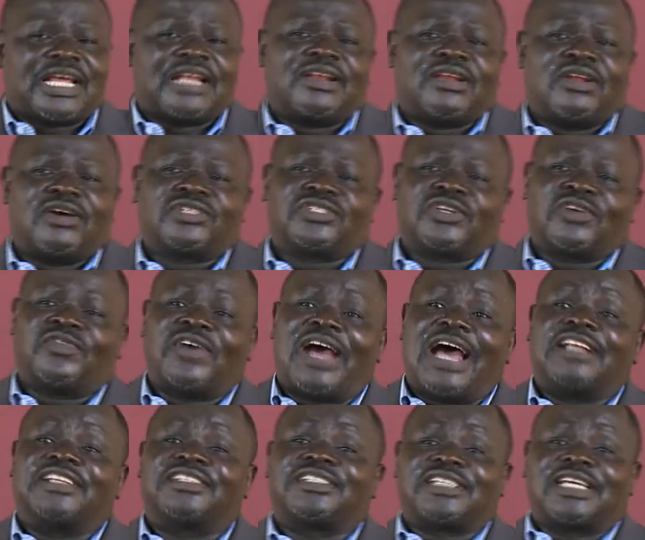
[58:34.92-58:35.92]
and lots of
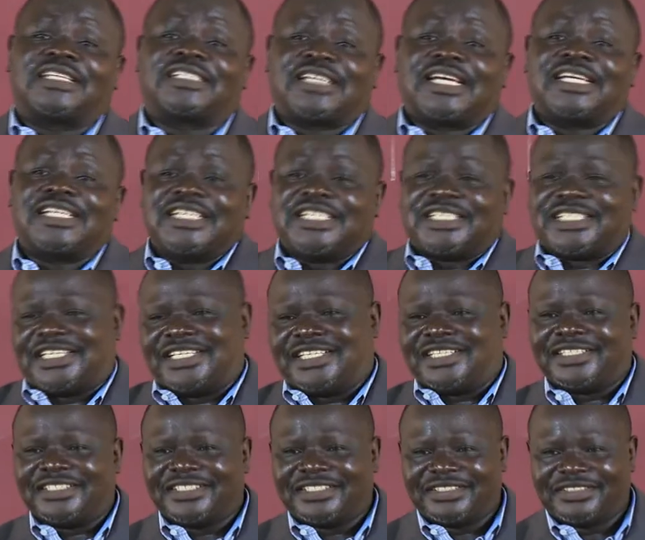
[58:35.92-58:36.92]

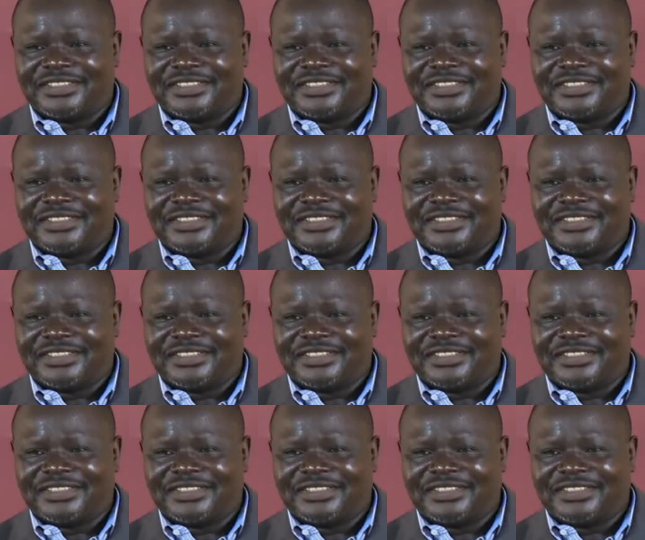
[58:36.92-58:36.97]
uncertainty.